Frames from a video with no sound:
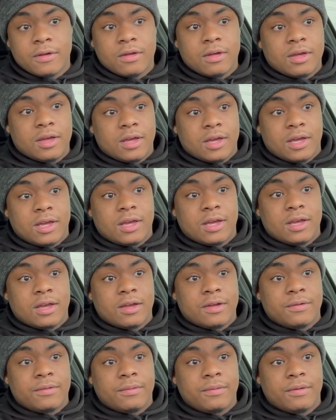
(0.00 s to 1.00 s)

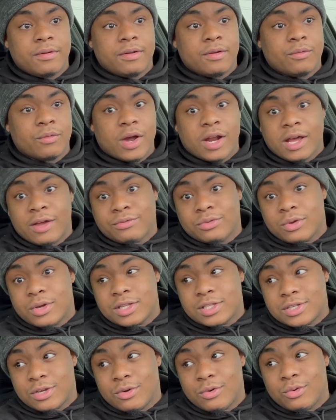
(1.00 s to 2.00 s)
And right after
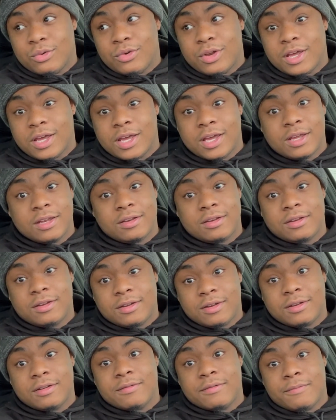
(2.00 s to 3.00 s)
it tuned, it
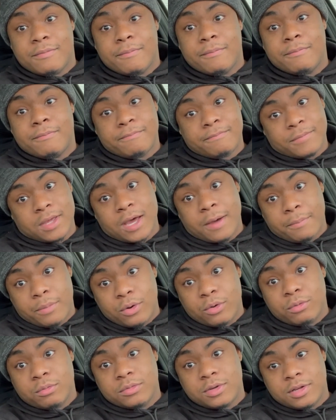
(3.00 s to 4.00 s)

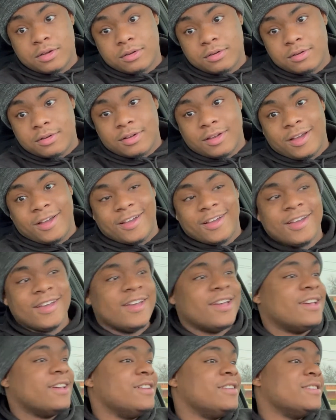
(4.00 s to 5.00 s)
kaboom.
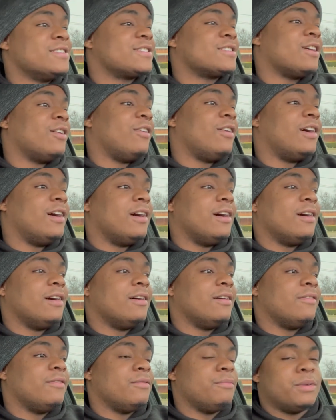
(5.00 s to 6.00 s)

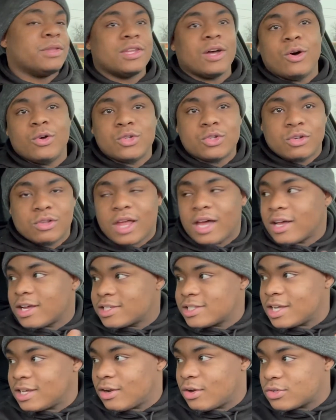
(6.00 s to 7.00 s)
So, but those are, like I
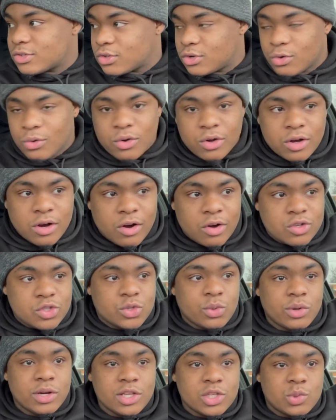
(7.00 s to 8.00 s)
said, those are newer cars,
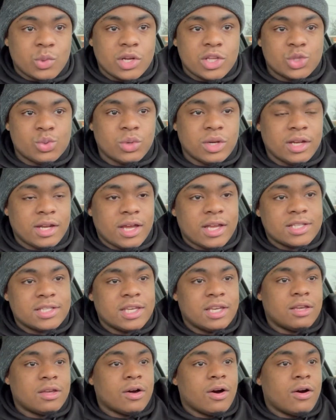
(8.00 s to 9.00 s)
2020,
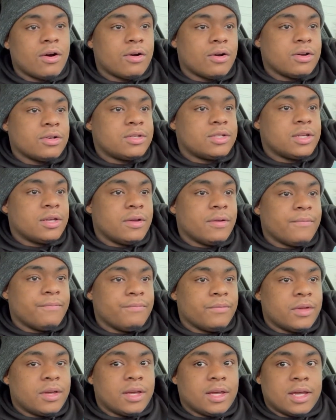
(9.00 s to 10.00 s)
2019 cars.
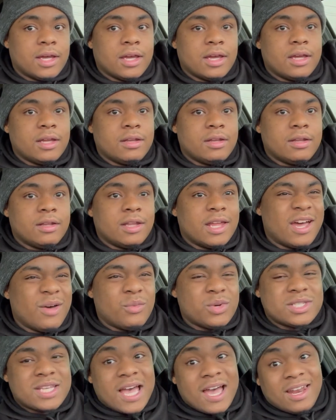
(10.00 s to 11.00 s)
And that
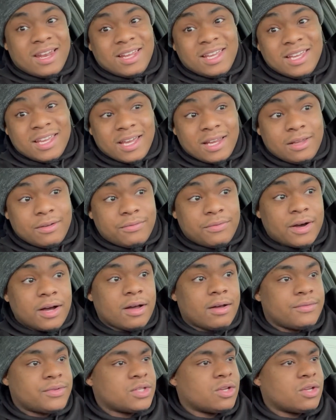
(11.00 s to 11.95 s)
was at an E85.